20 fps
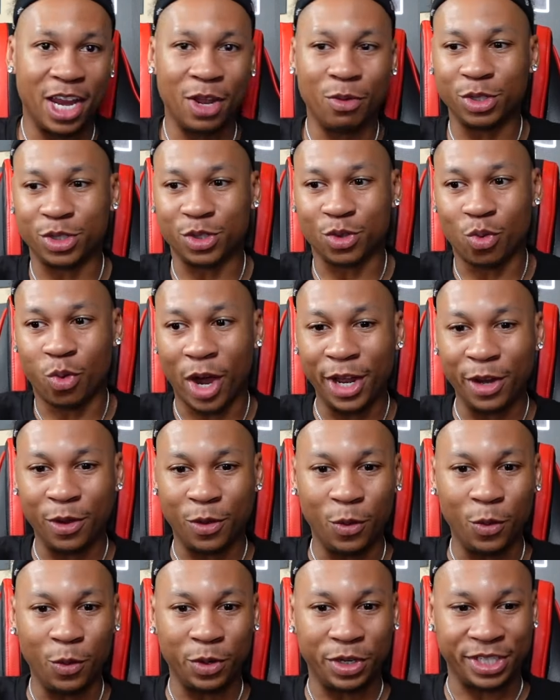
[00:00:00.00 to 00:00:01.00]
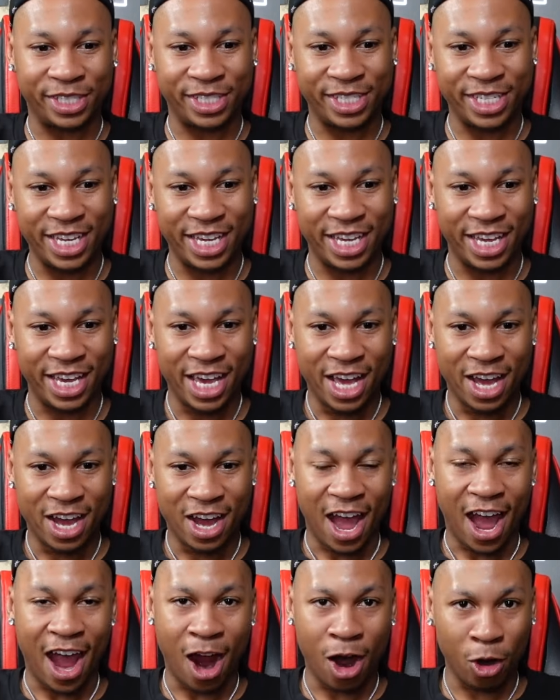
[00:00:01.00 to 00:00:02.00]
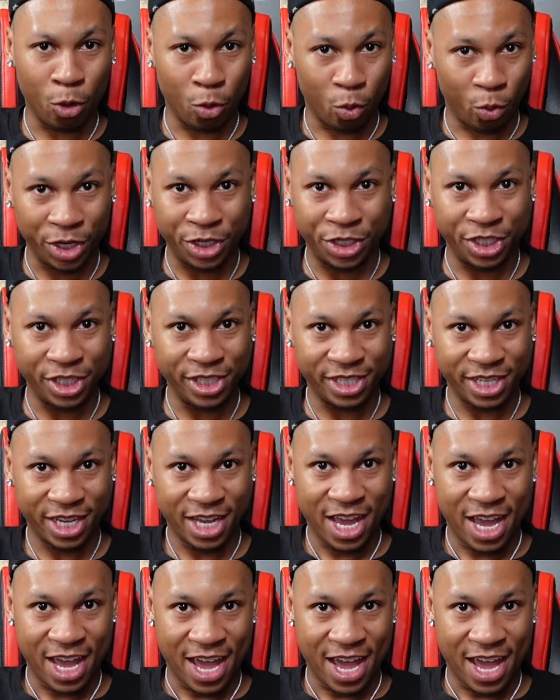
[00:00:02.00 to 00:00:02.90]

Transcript: And it was quite cool to see our witches